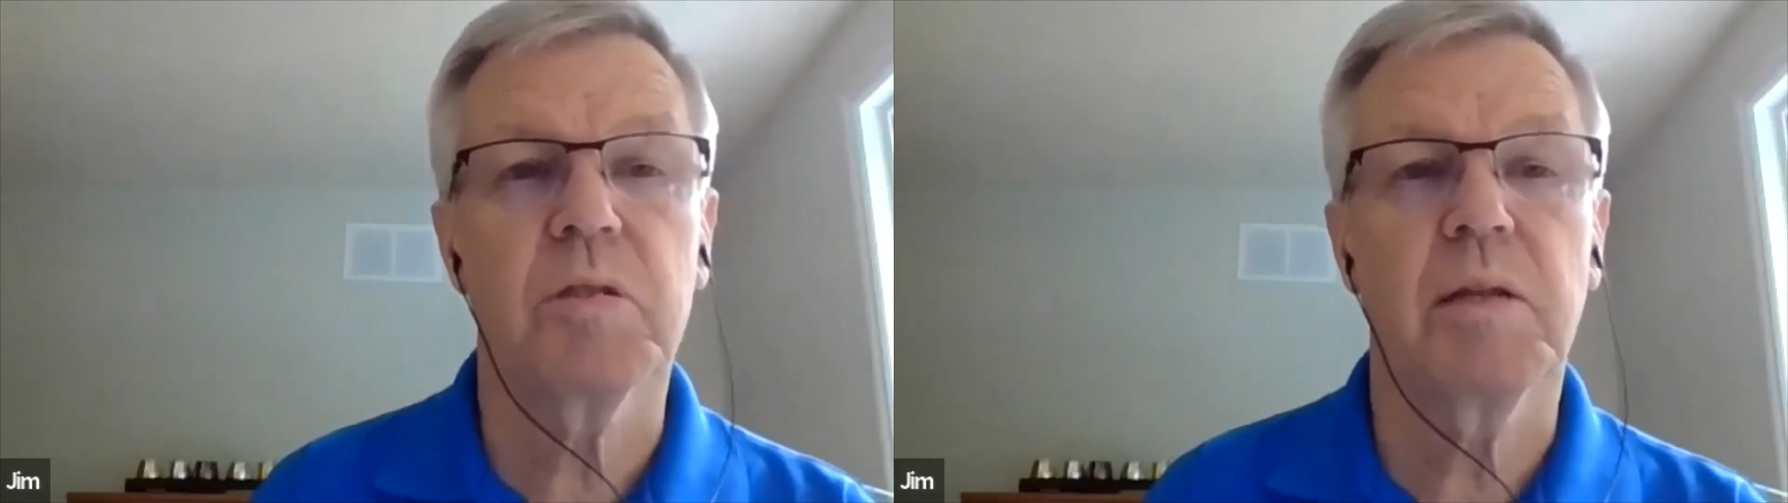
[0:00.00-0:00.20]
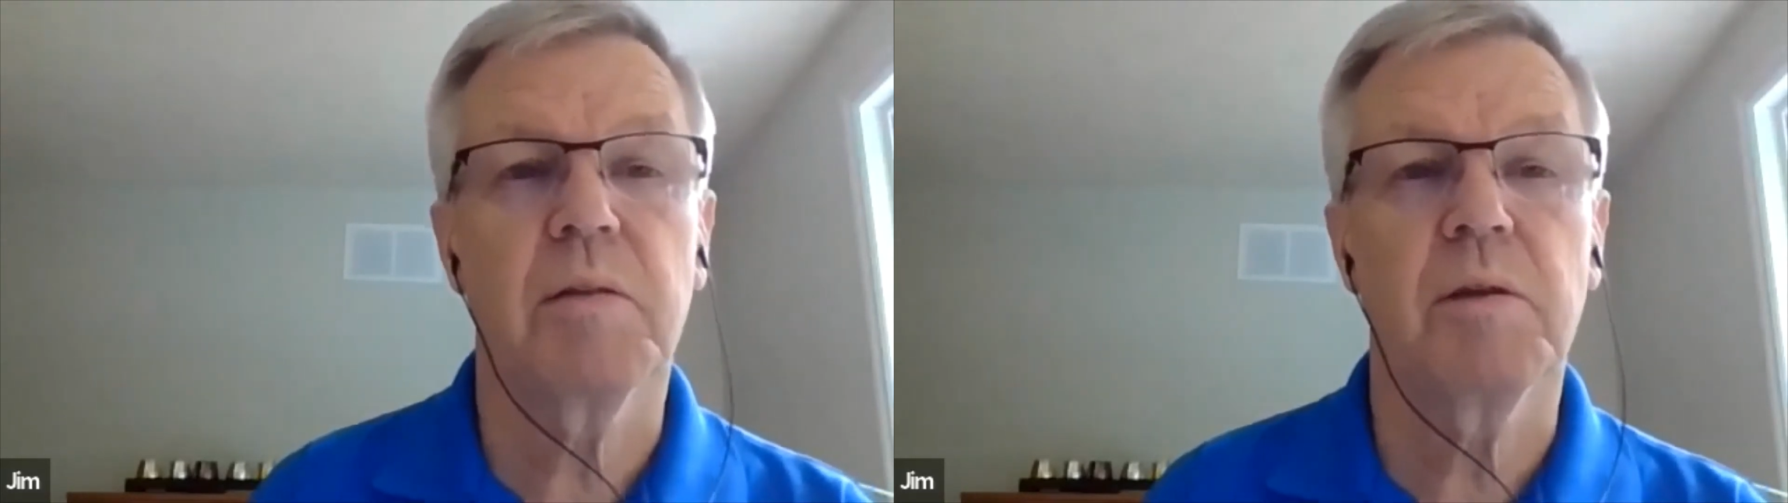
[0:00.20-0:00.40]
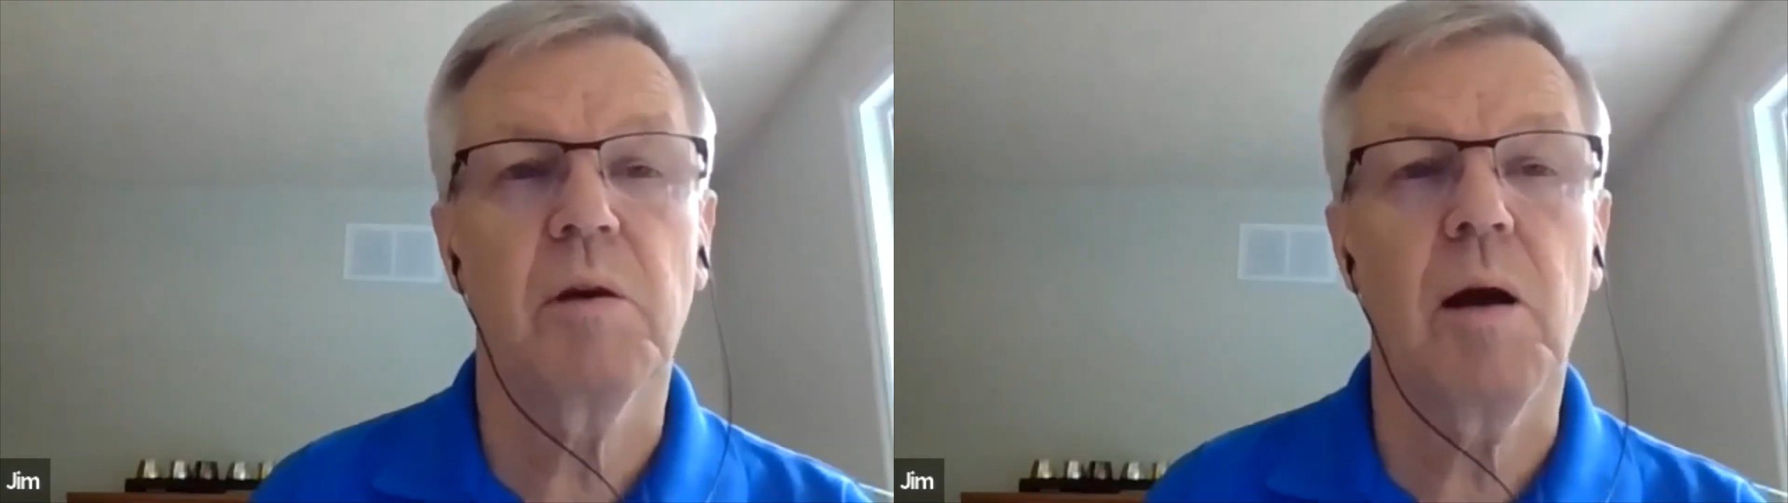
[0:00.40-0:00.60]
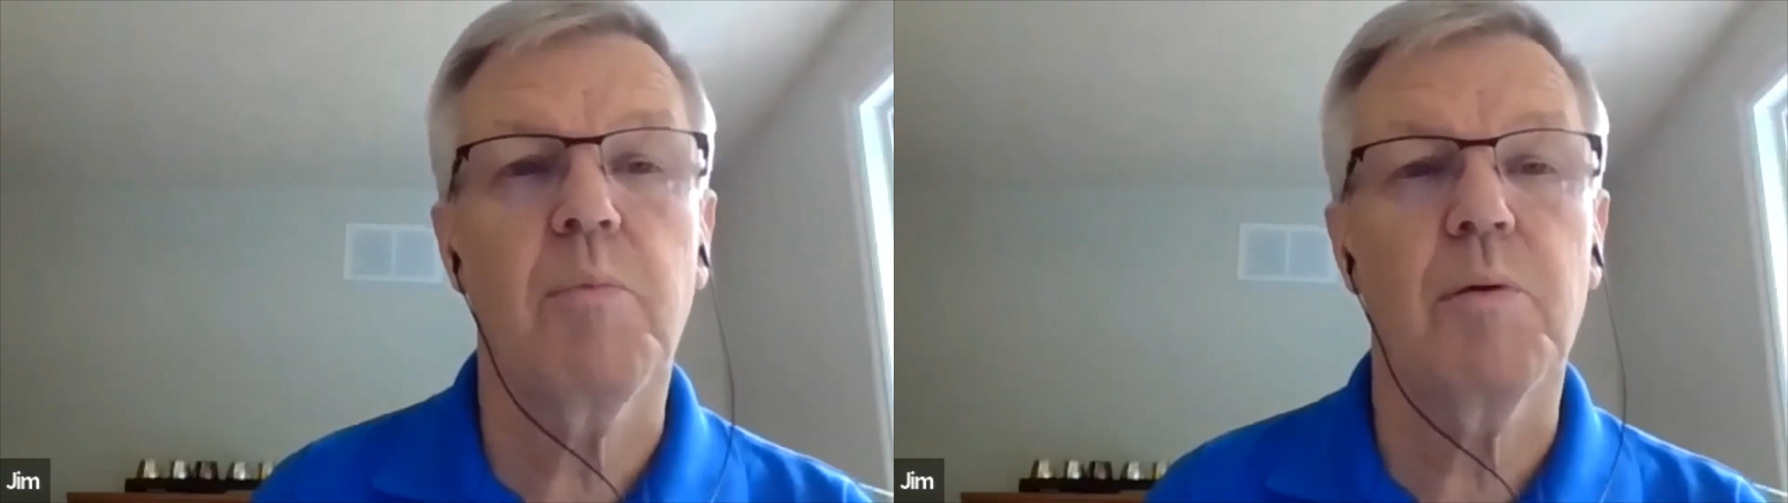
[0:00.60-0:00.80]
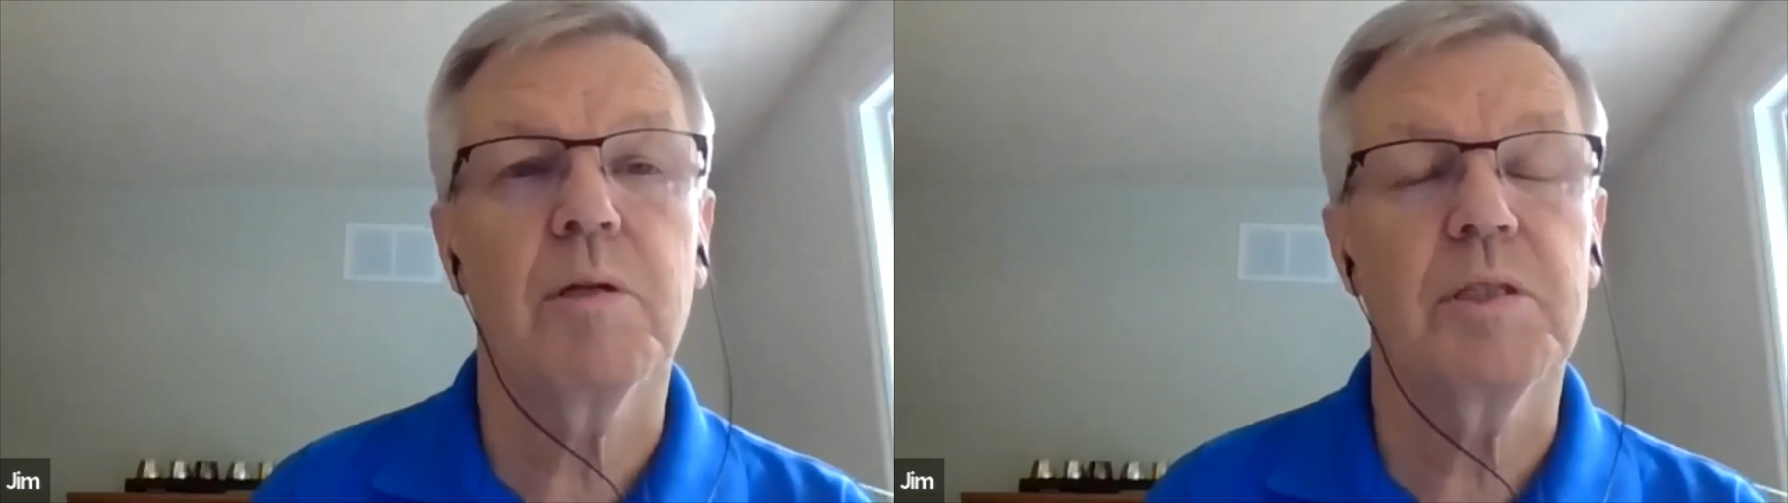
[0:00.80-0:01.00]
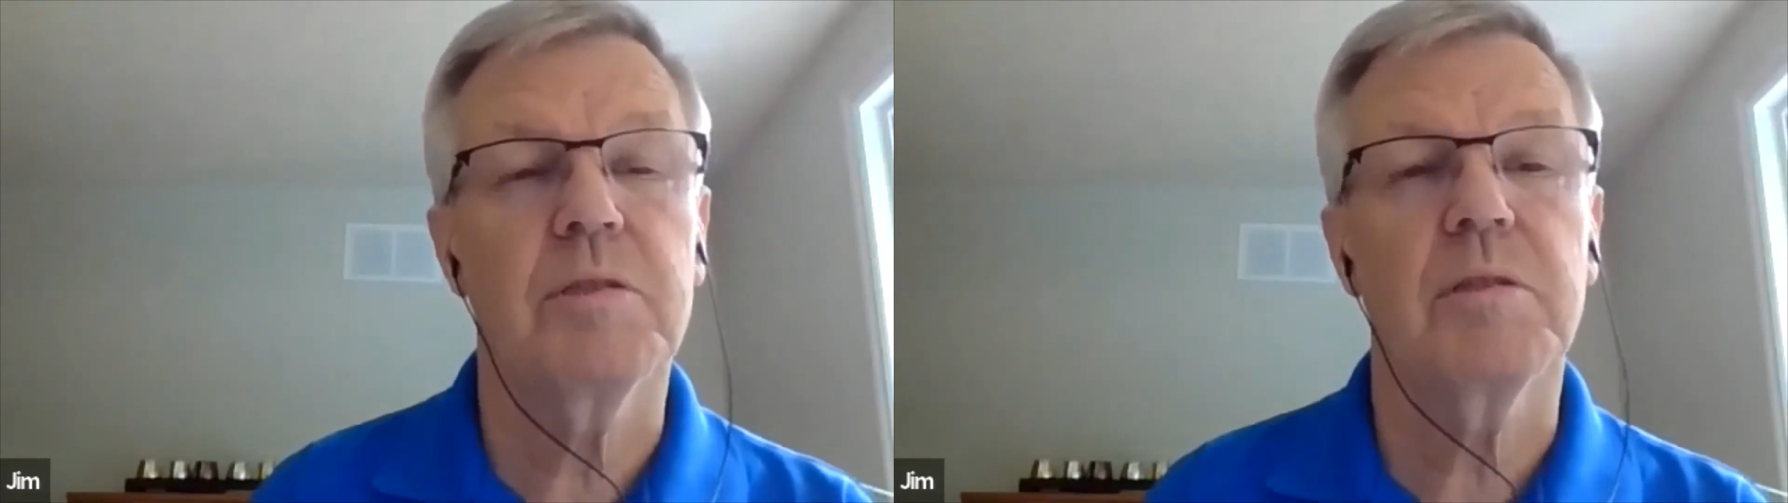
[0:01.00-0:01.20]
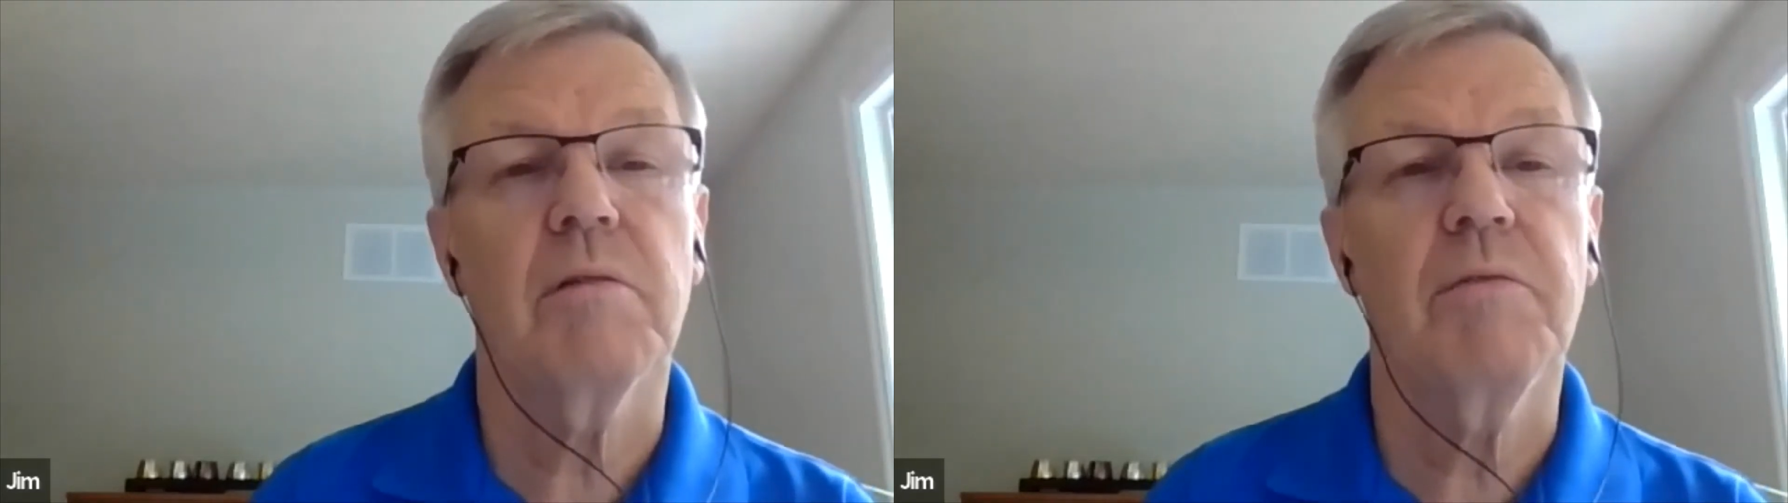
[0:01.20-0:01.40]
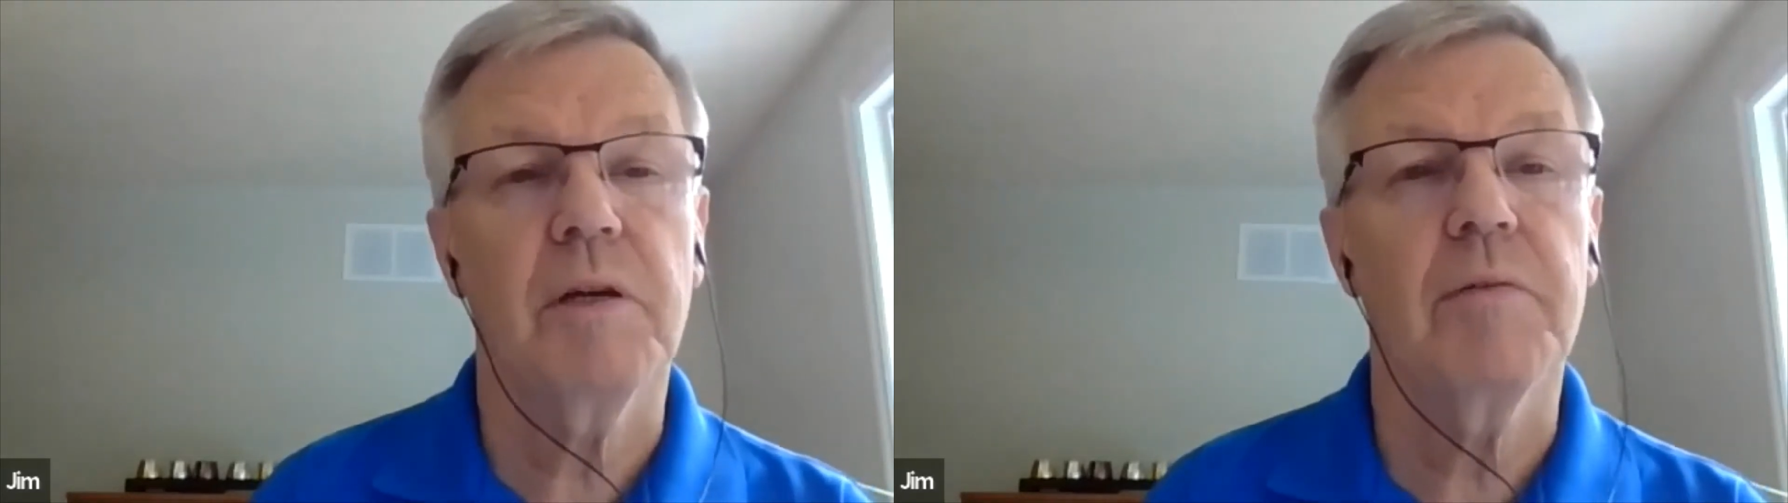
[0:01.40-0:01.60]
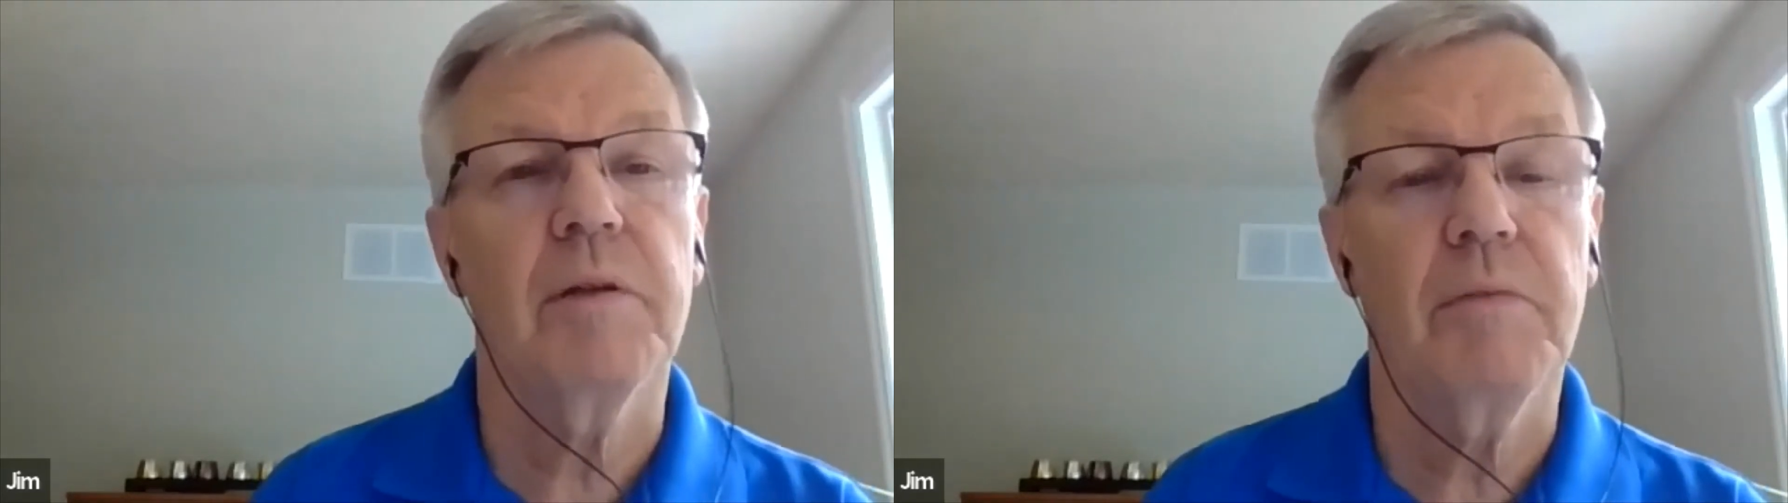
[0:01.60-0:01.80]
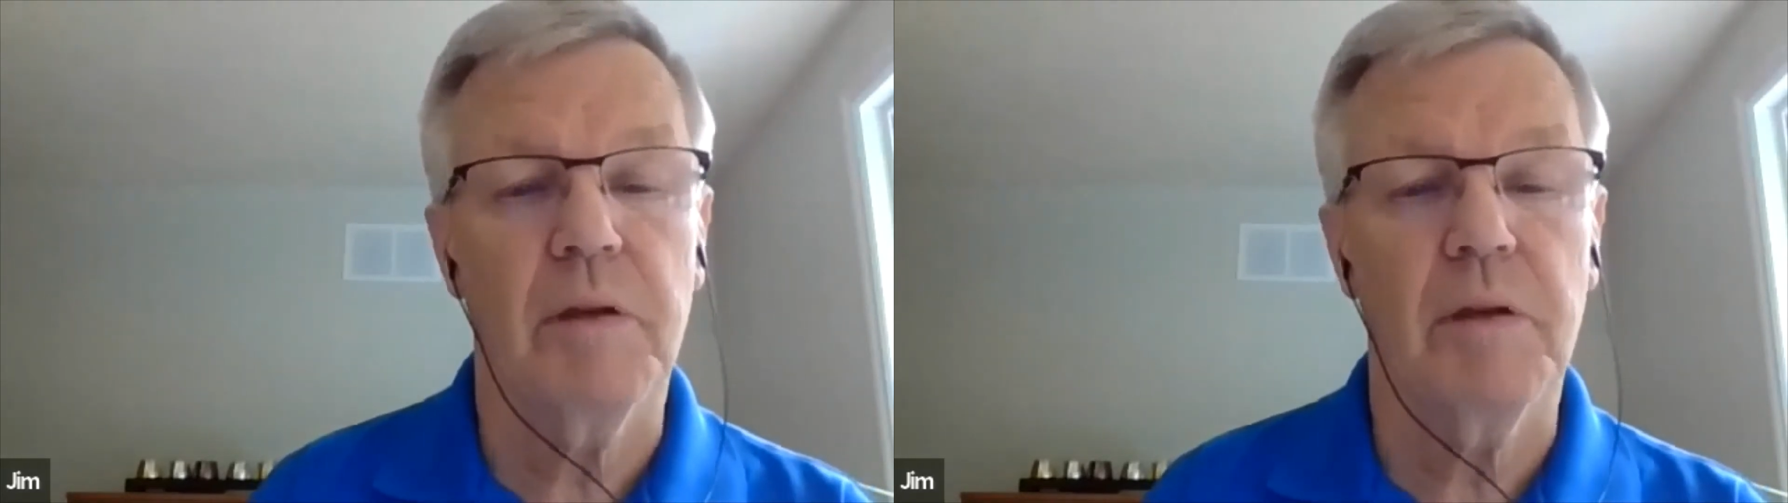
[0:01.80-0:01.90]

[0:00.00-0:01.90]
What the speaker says: that their operations are very,